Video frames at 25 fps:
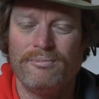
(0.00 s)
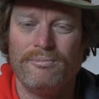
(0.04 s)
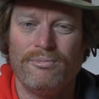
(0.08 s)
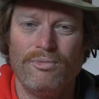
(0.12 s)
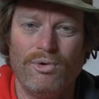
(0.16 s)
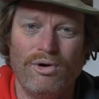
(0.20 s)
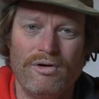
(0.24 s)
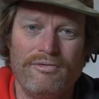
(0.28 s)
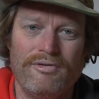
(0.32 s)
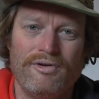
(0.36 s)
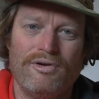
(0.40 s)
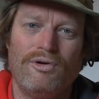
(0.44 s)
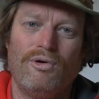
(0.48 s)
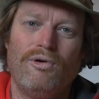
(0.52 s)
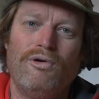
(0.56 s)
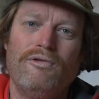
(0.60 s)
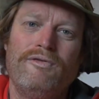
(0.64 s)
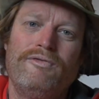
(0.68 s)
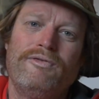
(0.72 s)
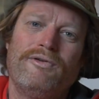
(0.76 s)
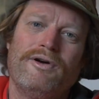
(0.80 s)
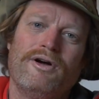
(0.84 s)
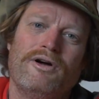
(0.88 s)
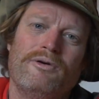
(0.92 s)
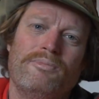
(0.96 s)
more of an
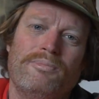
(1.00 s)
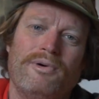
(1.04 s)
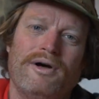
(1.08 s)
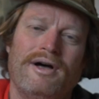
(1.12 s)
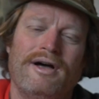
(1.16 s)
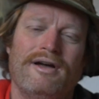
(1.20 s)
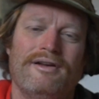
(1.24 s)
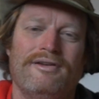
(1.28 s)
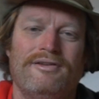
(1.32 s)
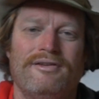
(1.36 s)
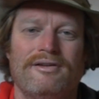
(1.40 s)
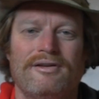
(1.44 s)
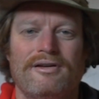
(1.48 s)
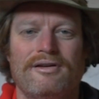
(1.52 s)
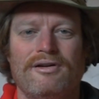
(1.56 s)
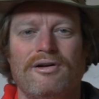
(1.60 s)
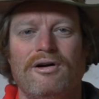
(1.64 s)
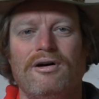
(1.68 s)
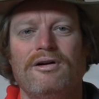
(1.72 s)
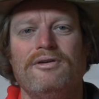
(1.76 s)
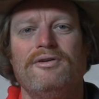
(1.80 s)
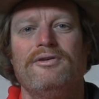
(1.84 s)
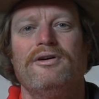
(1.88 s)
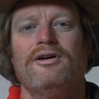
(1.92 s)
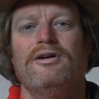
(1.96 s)
off-road bias than an
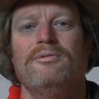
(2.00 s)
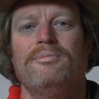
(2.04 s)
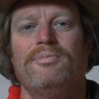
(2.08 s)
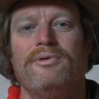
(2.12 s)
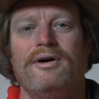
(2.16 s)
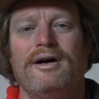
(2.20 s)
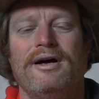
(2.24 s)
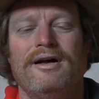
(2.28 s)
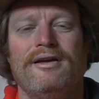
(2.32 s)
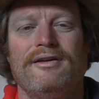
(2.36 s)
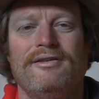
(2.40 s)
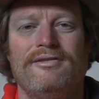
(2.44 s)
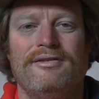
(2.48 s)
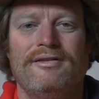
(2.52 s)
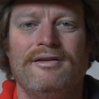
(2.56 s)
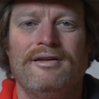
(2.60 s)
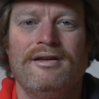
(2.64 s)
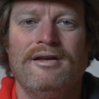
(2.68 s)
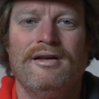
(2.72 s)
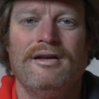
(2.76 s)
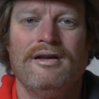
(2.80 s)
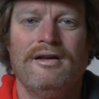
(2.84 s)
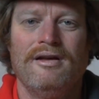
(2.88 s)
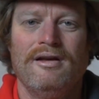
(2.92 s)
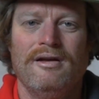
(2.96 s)
on-road bias
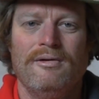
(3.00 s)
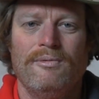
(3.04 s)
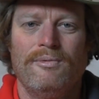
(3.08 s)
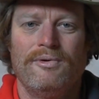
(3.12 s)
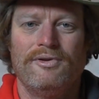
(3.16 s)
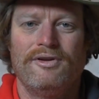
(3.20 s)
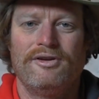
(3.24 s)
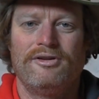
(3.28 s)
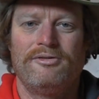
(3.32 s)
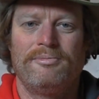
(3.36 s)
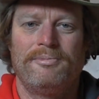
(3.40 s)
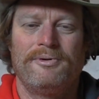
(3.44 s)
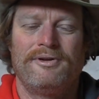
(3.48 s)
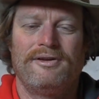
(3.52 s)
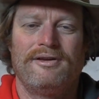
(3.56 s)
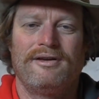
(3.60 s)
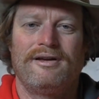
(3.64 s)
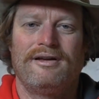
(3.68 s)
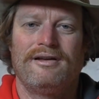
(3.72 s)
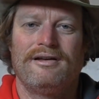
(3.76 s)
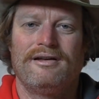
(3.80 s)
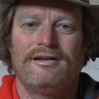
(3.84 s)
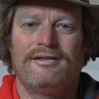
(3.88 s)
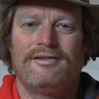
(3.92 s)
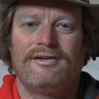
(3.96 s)
with this
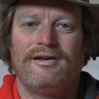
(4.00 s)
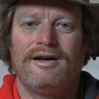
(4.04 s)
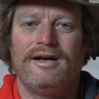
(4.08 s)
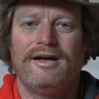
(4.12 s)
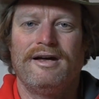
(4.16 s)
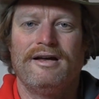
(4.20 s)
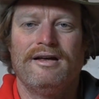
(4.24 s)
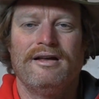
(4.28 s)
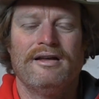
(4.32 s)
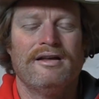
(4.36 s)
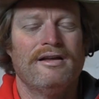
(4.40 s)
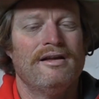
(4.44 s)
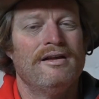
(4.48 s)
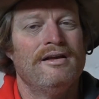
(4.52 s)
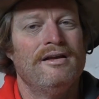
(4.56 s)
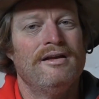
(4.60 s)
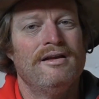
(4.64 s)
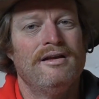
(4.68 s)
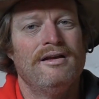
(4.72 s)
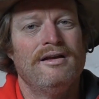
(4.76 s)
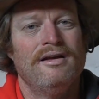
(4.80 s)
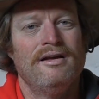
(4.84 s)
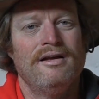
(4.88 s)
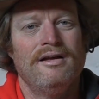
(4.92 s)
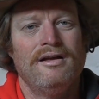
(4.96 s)
particular tyre.
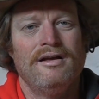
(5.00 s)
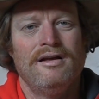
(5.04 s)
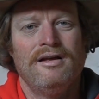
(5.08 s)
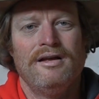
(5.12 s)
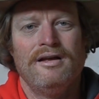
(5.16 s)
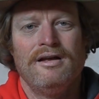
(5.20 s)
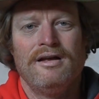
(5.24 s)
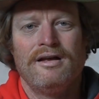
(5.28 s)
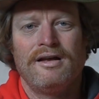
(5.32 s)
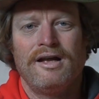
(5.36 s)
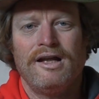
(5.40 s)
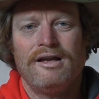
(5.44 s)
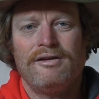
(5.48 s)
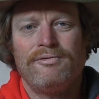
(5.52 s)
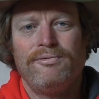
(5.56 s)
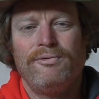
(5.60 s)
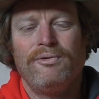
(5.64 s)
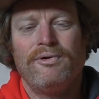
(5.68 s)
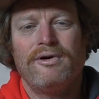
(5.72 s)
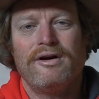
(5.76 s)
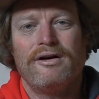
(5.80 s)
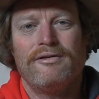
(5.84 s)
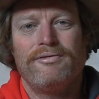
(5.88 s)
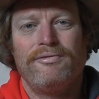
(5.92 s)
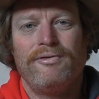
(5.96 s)
Gets
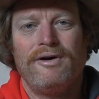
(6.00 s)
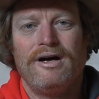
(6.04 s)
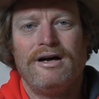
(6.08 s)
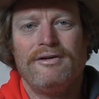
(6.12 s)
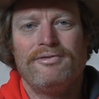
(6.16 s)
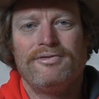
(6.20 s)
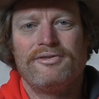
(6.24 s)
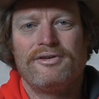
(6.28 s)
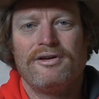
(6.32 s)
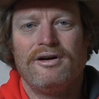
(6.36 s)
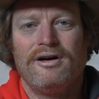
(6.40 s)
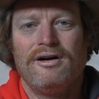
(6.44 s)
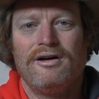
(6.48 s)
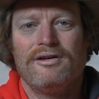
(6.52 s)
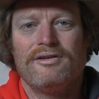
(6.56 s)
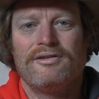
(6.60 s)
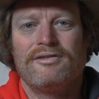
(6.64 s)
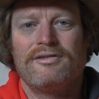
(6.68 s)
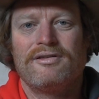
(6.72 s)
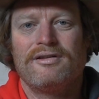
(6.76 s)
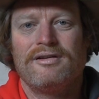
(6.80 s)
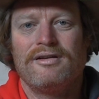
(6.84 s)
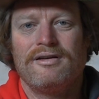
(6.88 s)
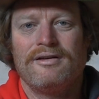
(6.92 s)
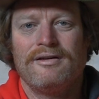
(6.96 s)
4 out of 5
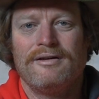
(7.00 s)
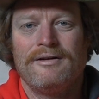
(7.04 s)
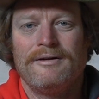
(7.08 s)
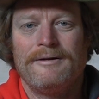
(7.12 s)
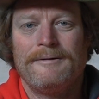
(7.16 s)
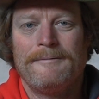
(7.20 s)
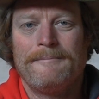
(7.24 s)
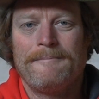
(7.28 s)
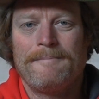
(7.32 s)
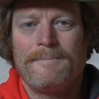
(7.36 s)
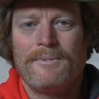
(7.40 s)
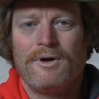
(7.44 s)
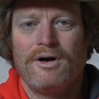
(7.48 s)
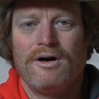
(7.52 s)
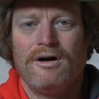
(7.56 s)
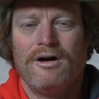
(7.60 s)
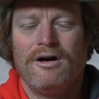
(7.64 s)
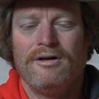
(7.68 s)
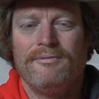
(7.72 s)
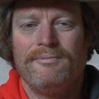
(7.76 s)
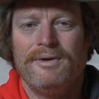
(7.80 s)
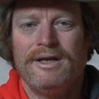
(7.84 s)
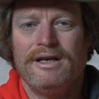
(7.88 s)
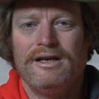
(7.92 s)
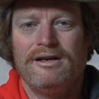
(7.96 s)
stars
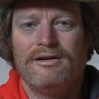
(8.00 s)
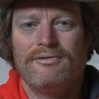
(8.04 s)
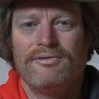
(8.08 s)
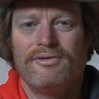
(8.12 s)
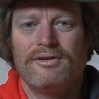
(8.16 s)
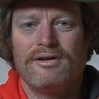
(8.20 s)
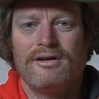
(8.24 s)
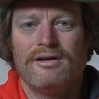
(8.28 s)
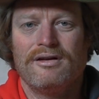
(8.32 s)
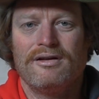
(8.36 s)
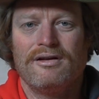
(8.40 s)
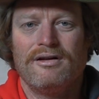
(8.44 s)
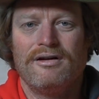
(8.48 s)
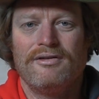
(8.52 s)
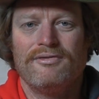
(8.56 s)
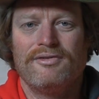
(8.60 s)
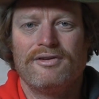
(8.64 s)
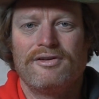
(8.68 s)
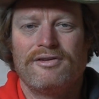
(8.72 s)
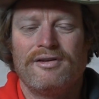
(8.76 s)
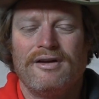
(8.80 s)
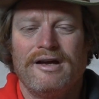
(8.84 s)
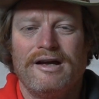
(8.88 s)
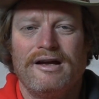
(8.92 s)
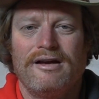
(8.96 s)
on many of
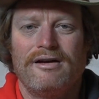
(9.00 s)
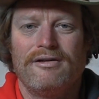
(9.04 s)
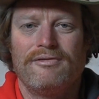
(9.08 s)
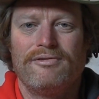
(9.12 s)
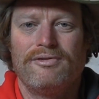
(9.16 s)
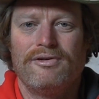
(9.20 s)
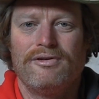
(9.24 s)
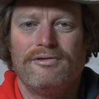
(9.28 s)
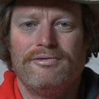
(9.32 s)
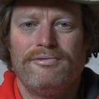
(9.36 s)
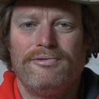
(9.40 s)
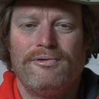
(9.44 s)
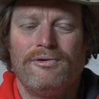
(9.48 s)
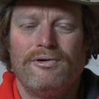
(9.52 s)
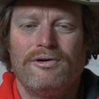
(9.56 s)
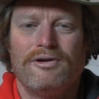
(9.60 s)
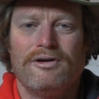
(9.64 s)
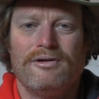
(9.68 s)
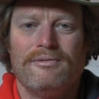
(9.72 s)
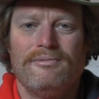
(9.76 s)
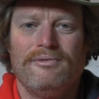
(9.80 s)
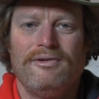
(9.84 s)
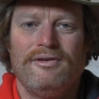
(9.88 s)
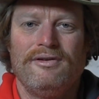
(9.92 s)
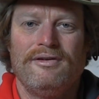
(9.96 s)
the tyre review
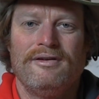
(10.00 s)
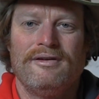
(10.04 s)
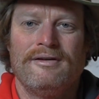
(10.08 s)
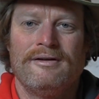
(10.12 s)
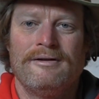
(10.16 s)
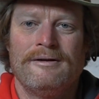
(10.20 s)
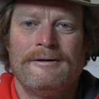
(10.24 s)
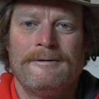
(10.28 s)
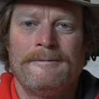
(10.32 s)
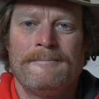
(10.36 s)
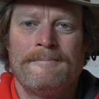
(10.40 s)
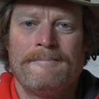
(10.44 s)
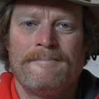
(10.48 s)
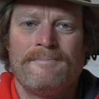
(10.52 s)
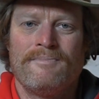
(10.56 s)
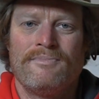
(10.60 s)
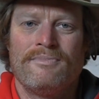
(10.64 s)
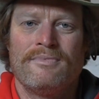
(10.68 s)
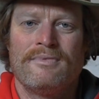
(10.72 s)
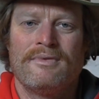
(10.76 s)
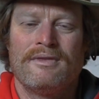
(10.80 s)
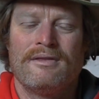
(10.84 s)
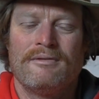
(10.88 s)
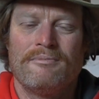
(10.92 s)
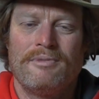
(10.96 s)
forums.
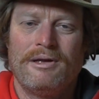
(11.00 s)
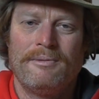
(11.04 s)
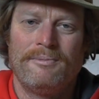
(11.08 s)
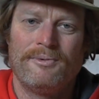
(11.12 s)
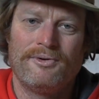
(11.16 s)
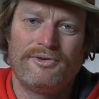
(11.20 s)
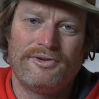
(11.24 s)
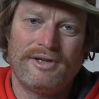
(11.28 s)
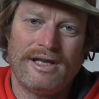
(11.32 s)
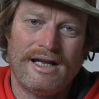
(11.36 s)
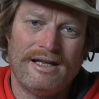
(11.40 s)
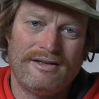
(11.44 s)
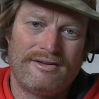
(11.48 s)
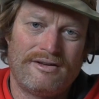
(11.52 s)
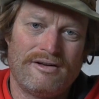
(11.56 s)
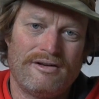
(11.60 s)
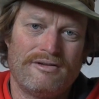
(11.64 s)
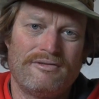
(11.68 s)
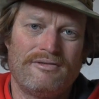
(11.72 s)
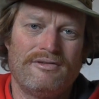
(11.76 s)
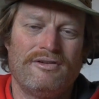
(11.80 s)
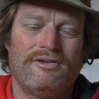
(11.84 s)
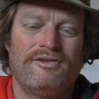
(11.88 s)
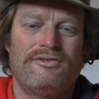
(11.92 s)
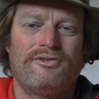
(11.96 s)
People say it's
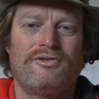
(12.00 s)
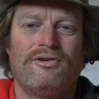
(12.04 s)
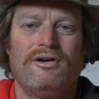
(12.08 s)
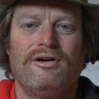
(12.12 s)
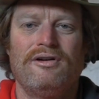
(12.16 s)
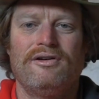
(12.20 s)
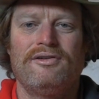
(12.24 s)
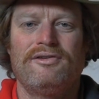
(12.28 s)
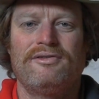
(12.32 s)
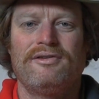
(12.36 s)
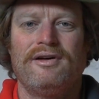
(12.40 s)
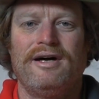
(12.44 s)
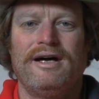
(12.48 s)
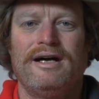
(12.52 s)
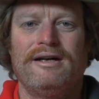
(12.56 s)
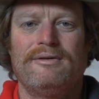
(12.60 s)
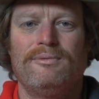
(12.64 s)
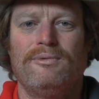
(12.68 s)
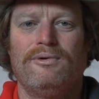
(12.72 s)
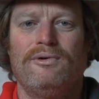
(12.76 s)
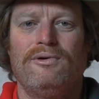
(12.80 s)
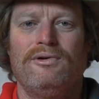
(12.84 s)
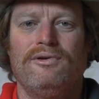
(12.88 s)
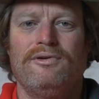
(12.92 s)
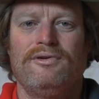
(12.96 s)
got strong
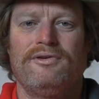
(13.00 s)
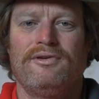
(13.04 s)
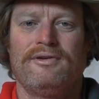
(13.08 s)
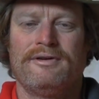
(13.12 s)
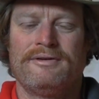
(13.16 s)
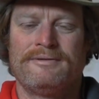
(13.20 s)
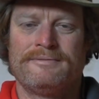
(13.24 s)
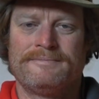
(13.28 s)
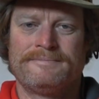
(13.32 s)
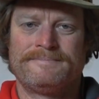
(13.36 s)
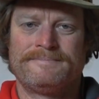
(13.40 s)
sidewalls.